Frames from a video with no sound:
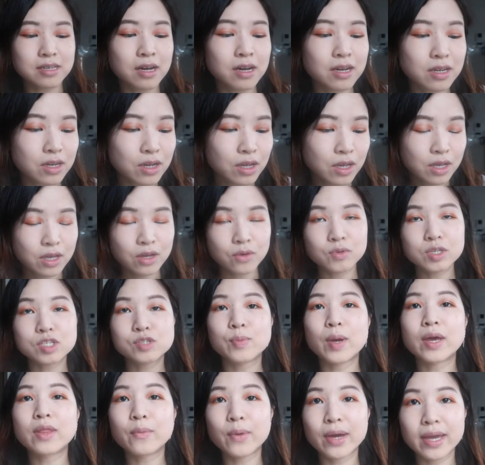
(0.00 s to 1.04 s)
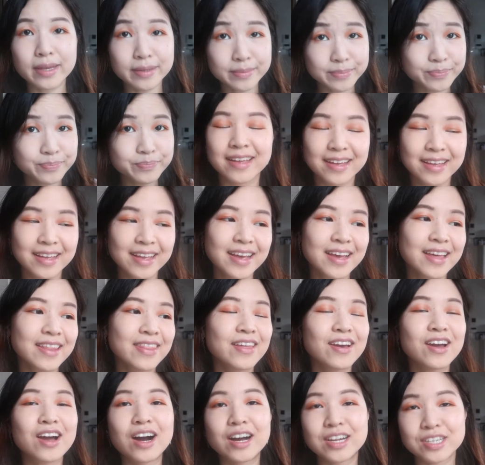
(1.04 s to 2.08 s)
on? Which, by the way,
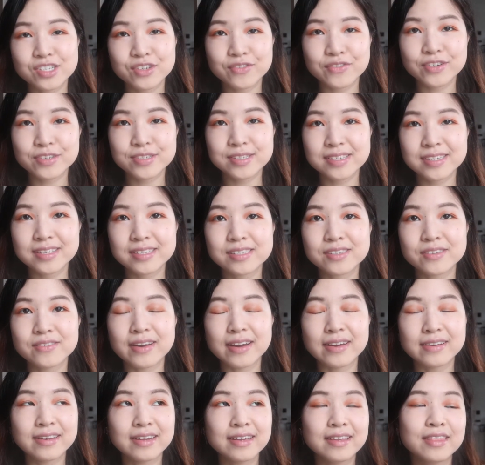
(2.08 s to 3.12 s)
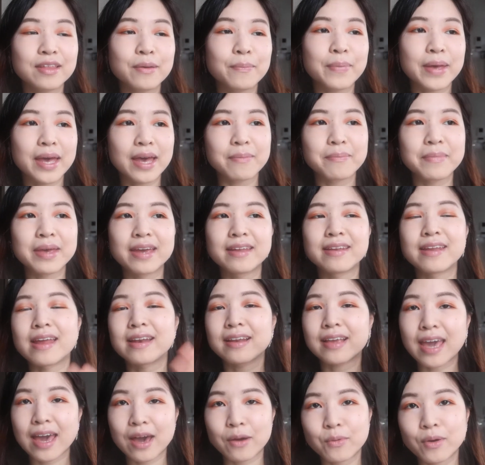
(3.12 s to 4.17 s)
the controversy surrounding the Batman
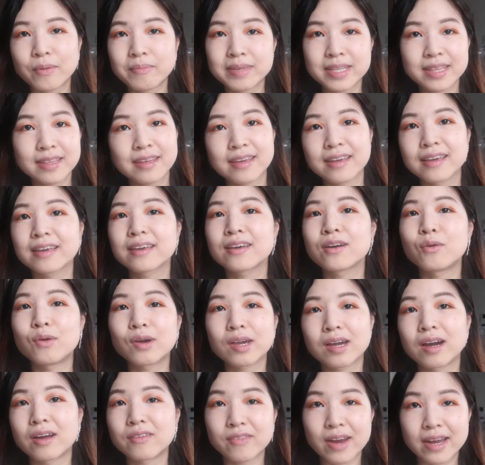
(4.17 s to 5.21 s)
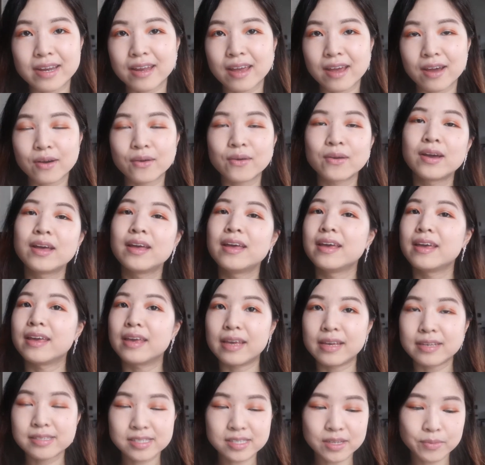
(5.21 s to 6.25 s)
and Catwoman thing going on right now
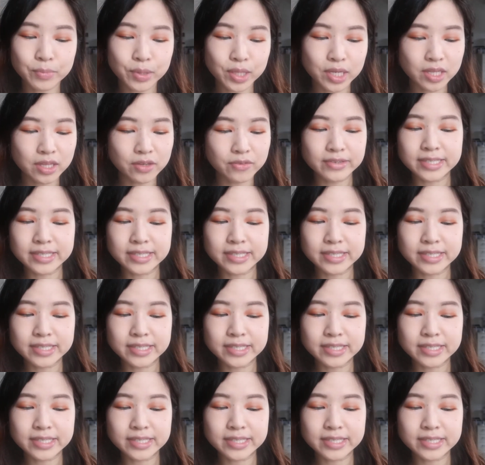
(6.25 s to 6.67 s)
is completely